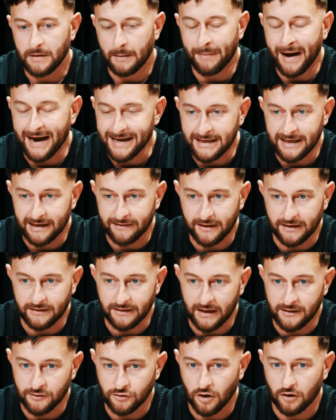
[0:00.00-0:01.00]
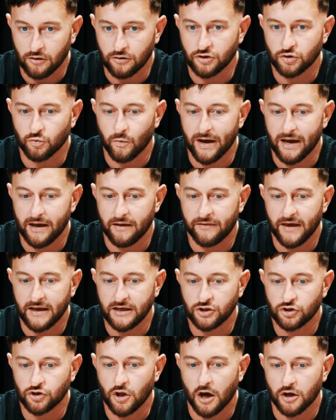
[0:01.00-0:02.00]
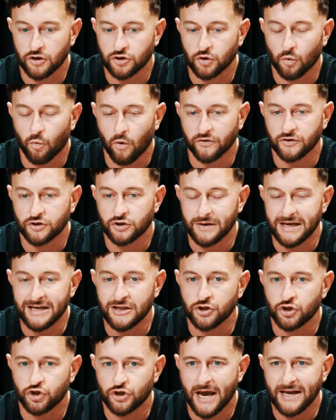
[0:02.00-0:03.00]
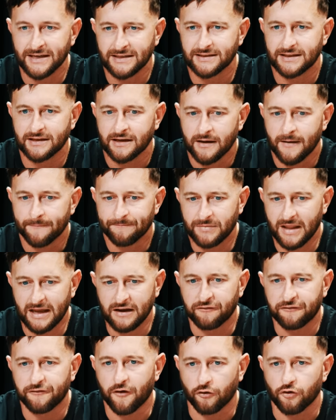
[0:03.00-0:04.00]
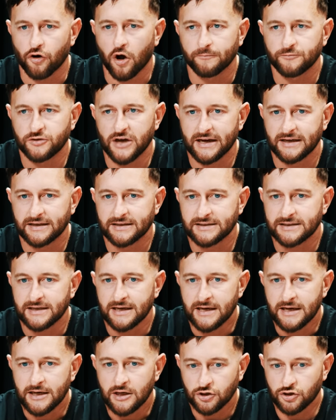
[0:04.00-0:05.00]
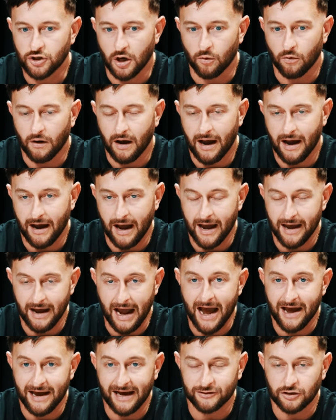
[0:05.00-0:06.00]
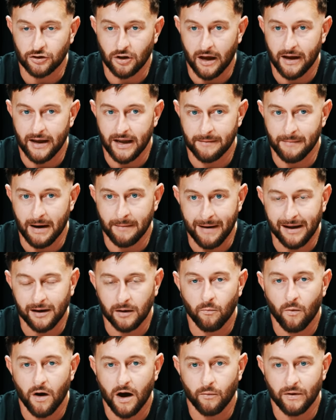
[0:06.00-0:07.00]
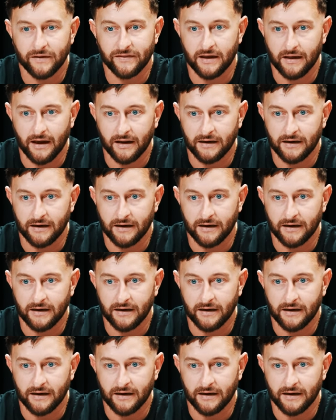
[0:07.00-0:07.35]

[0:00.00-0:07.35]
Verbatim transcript: pica in dogs where they start to want to ingest, like, foreign objects. So I had a Malinois with it,